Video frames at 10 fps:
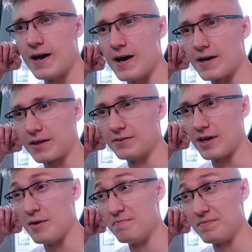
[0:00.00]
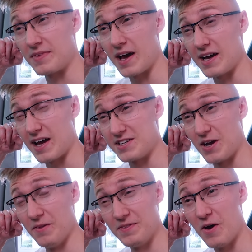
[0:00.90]
because I
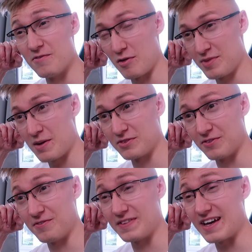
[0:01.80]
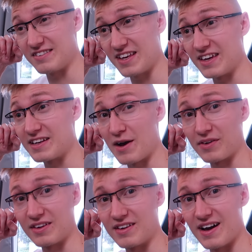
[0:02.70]
don't know if I'll be able to fit that 10 gig
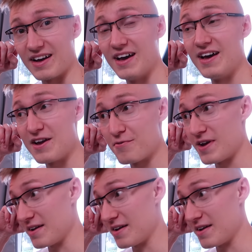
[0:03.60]
networking card if we